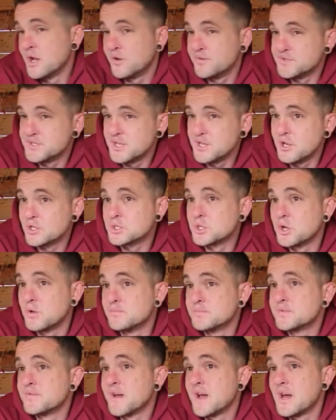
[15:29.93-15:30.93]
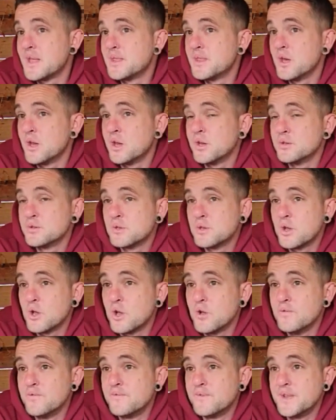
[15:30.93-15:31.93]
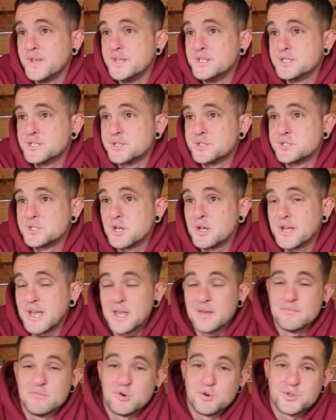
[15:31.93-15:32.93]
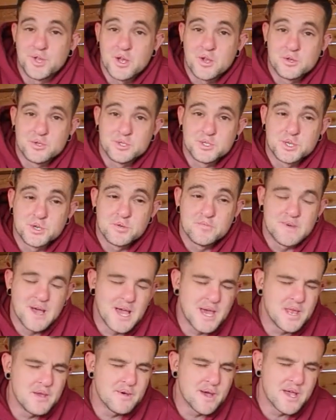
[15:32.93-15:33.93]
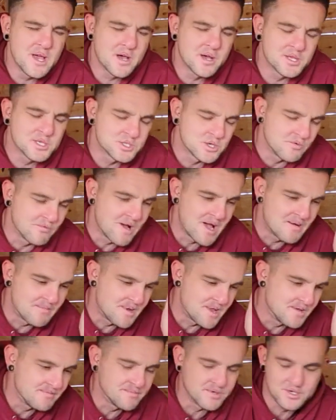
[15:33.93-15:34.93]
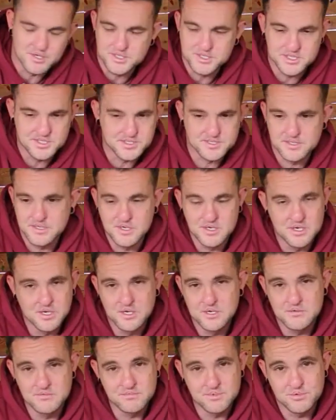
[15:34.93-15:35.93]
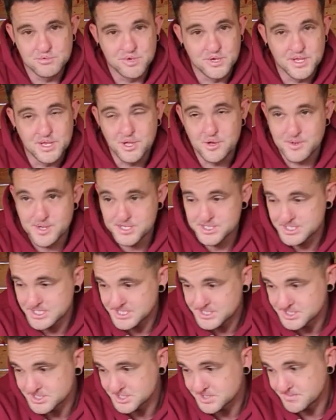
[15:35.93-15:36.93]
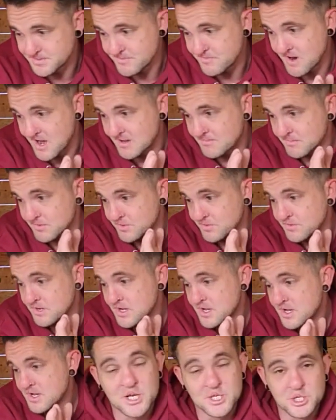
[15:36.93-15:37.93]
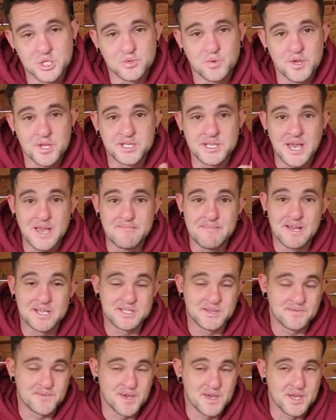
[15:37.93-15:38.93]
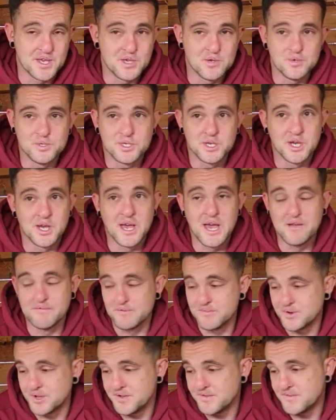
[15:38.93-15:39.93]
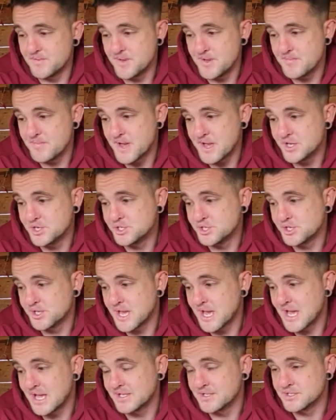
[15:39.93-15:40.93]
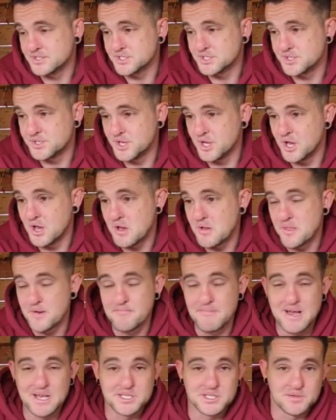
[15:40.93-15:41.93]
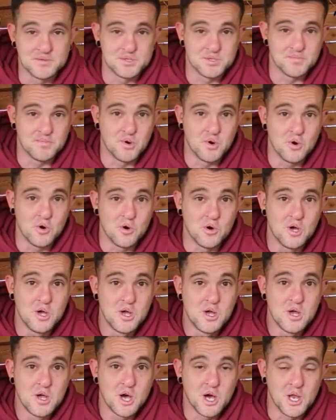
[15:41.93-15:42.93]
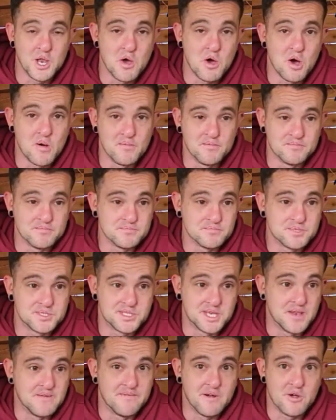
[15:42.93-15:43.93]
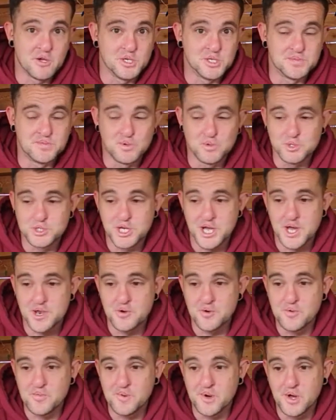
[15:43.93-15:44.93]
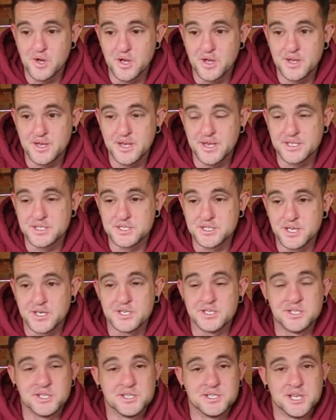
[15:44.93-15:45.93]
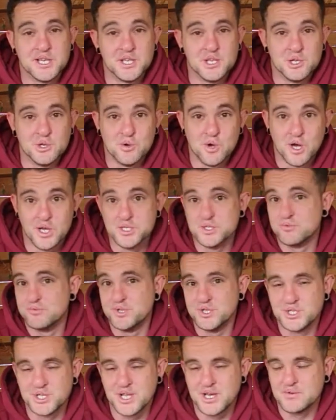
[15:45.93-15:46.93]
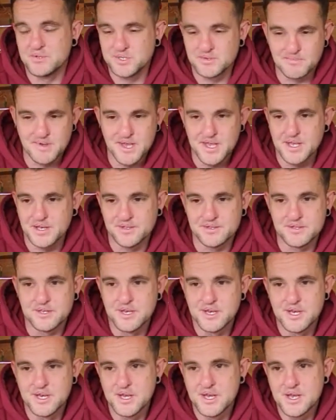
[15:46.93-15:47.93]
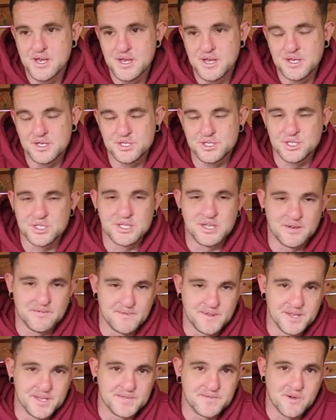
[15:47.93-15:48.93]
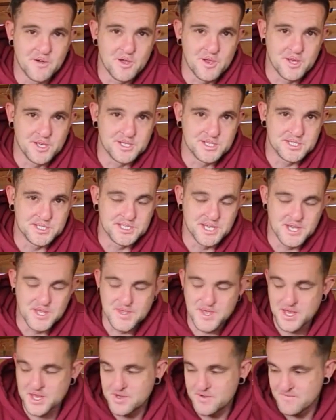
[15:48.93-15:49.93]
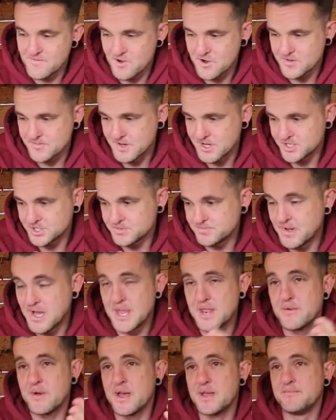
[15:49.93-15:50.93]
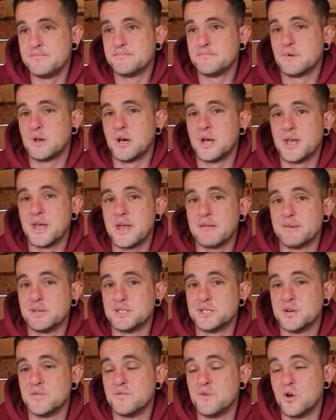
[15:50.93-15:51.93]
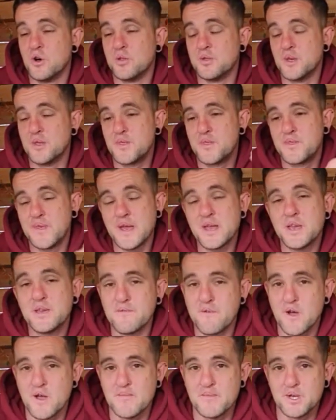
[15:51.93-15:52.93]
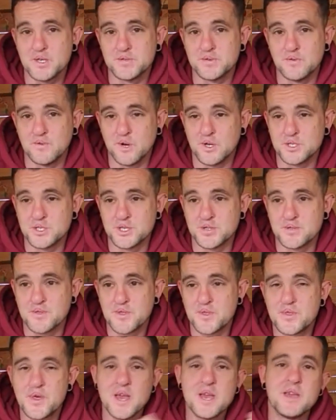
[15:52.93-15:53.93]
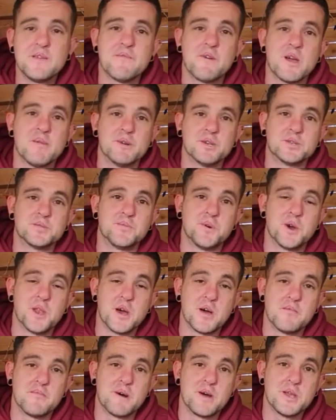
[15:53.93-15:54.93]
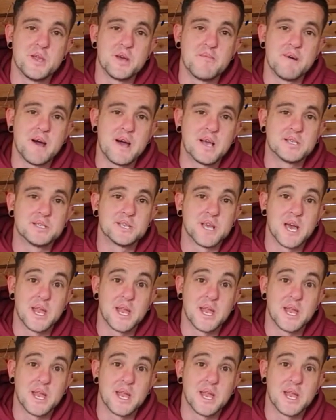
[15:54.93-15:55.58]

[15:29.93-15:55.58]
Obviously, you've got Tom's van that hopefully he's going to start getting more done on soon. But anyway, I'm going to stop rambling because you really don't need to listen to me ramble. I just want to say a massive thank you to everybody for being patient and the, the massive support. I know I'm still a very small channel, but it's nice to see that you guys are reaching out to me and it's just lovely. It's very nice to see. Thank you very much. But anyway, I'm going to get myself gone. Thank you very much for watching. Thank you very much for putting up my dumb ass.